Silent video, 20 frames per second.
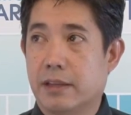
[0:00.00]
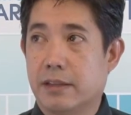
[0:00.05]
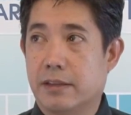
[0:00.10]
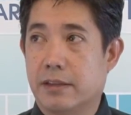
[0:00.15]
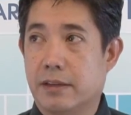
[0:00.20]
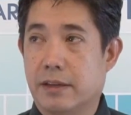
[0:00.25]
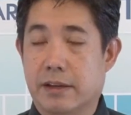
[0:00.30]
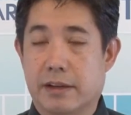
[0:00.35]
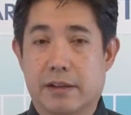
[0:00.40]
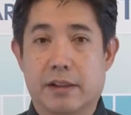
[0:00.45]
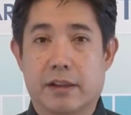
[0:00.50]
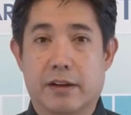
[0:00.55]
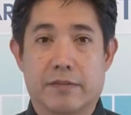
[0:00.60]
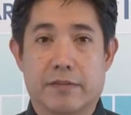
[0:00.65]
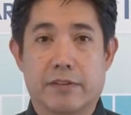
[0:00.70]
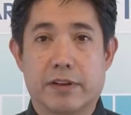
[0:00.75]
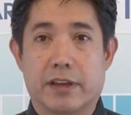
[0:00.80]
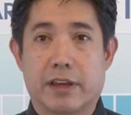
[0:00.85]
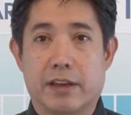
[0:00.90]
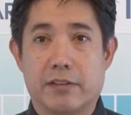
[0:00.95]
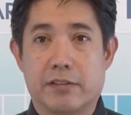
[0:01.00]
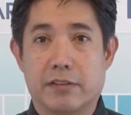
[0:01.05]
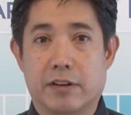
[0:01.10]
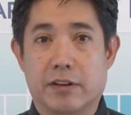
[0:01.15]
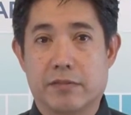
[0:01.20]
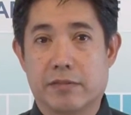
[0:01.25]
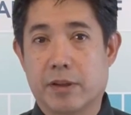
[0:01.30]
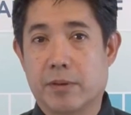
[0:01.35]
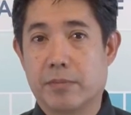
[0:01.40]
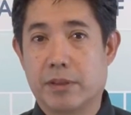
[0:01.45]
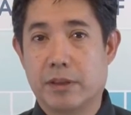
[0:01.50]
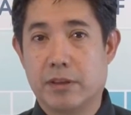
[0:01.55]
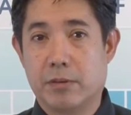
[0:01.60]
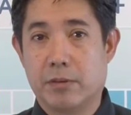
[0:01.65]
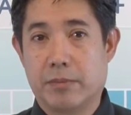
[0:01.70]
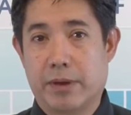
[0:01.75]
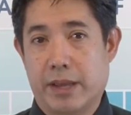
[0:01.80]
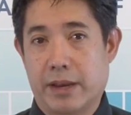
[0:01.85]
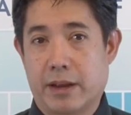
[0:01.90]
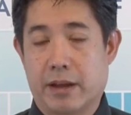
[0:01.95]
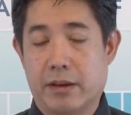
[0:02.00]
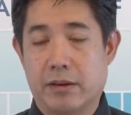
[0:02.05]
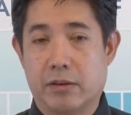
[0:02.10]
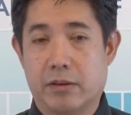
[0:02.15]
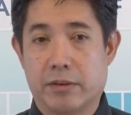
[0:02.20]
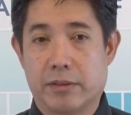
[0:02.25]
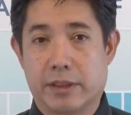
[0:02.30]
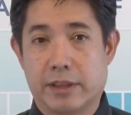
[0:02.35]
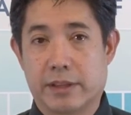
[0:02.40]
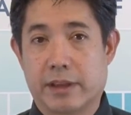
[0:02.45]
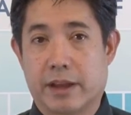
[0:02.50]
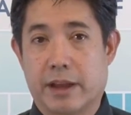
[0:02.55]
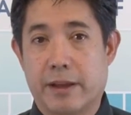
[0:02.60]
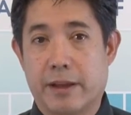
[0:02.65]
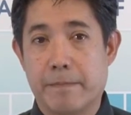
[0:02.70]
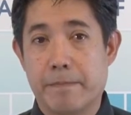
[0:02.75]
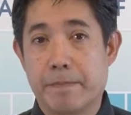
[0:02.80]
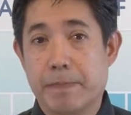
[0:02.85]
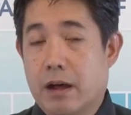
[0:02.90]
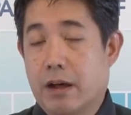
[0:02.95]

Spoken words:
to get clarification of something you may not know at the time.